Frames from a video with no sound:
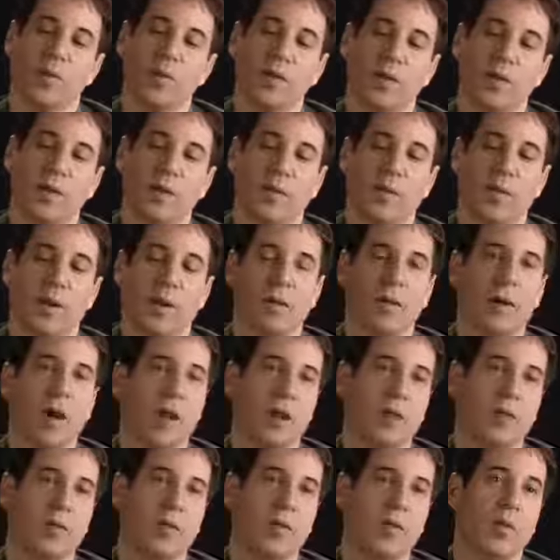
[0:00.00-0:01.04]
particularly about
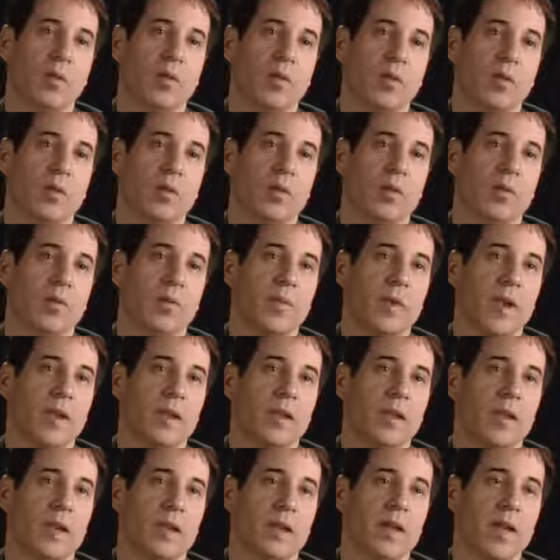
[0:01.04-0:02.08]
rock and roll or whether it's
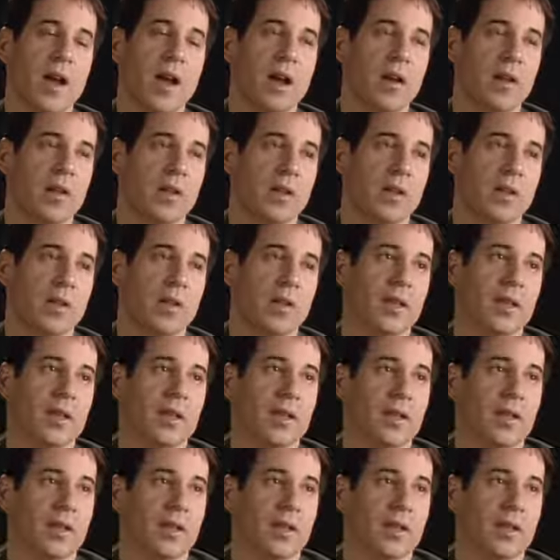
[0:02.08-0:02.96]
about technology.